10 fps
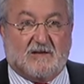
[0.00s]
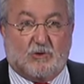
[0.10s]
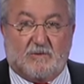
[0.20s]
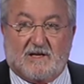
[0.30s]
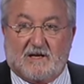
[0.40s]
that
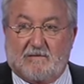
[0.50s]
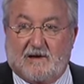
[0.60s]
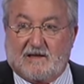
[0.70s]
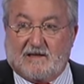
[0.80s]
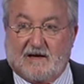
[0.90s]
do behave
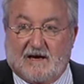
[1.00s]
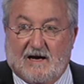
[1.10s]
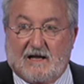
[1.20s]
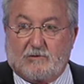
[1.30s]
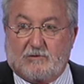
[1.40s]
like the
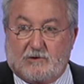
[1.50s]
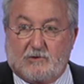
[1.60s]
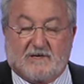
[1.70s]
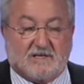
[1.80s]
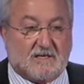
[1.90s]
adult
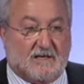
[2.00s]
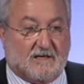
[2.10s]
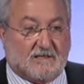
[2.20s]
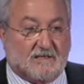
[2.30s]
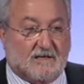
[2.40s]
human
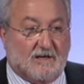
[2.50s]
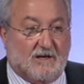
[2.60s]
cells,